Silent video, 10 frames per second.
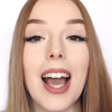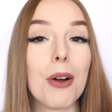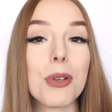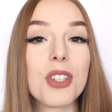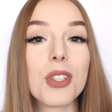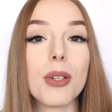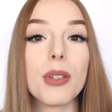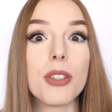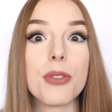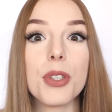I was just so
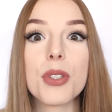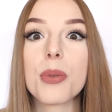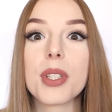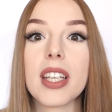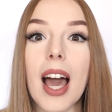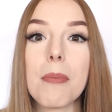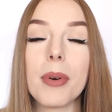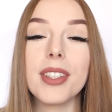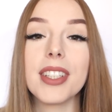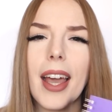confused what's
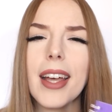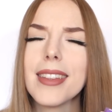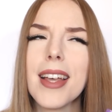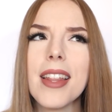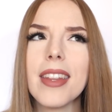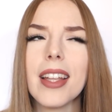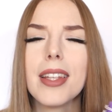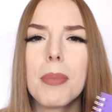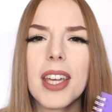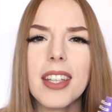happening. And then at
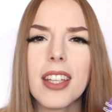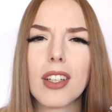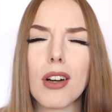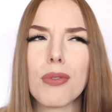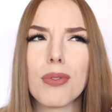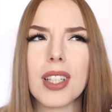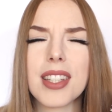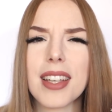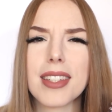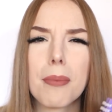the beginning of, let's
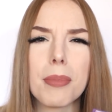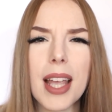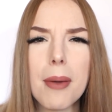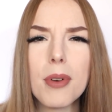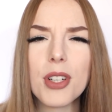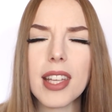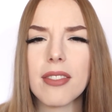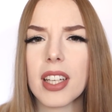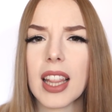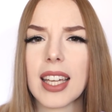say, September,
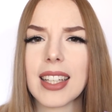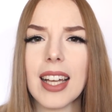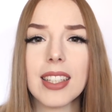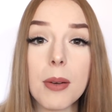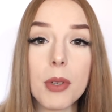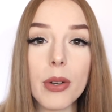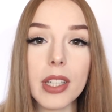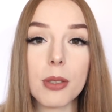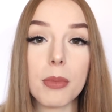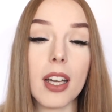something like that, I'm going
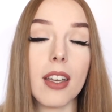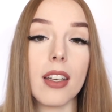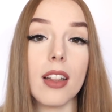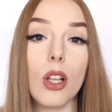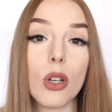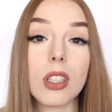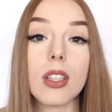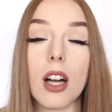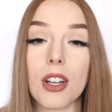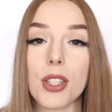to my local
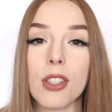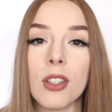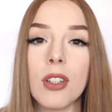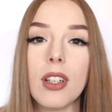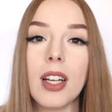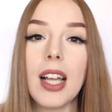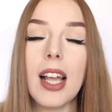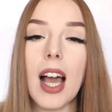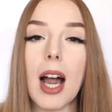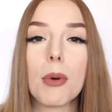art store.
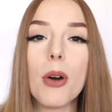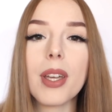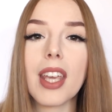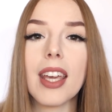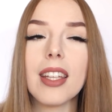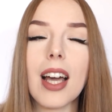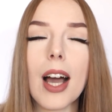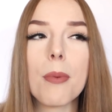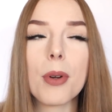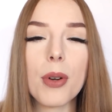I'm going
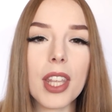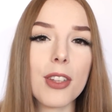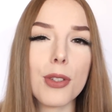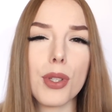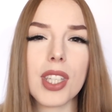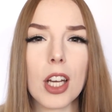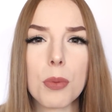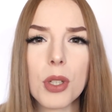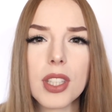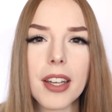into a
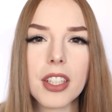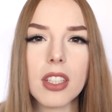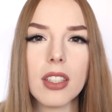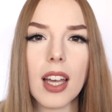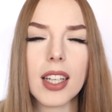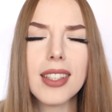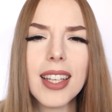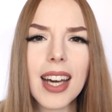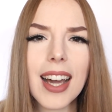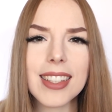sketchbook section, and
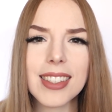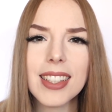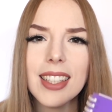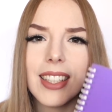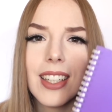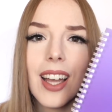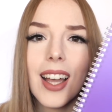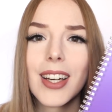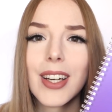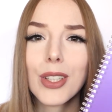then I see
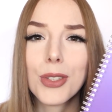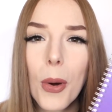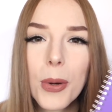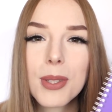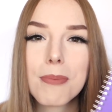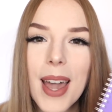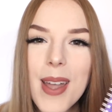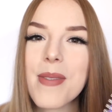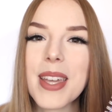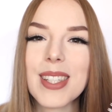those
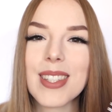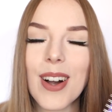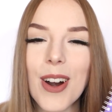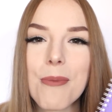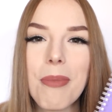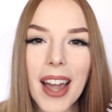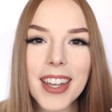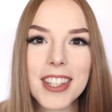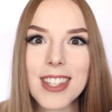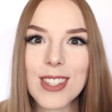babies are back
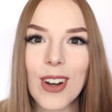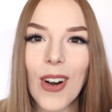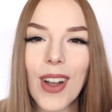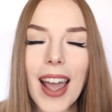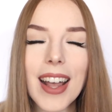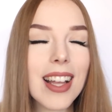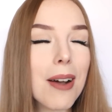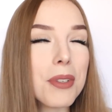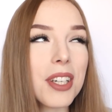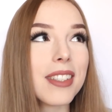in stock, and
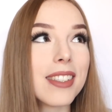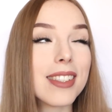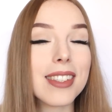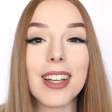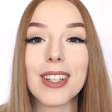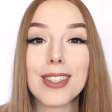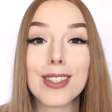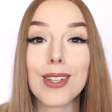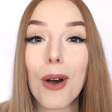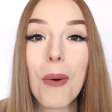I'm just
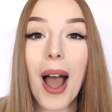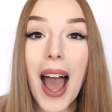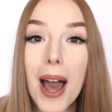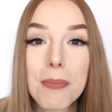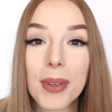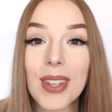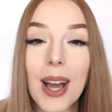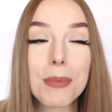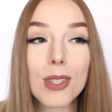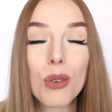so happy.
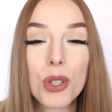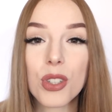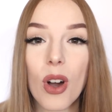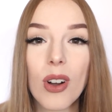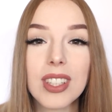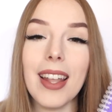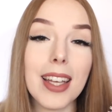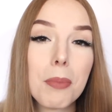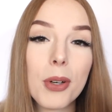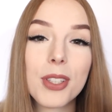I'm so shocked, and
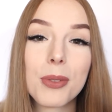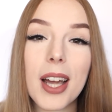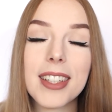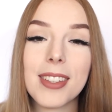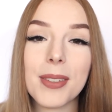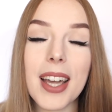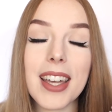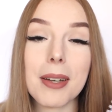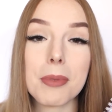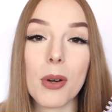I bought it right away,
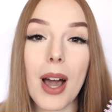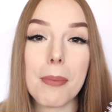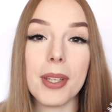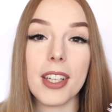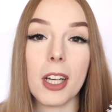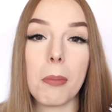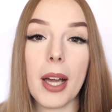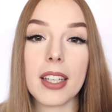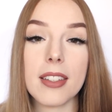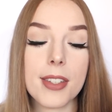and I'm so happy they are
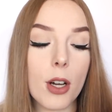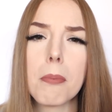back in stock.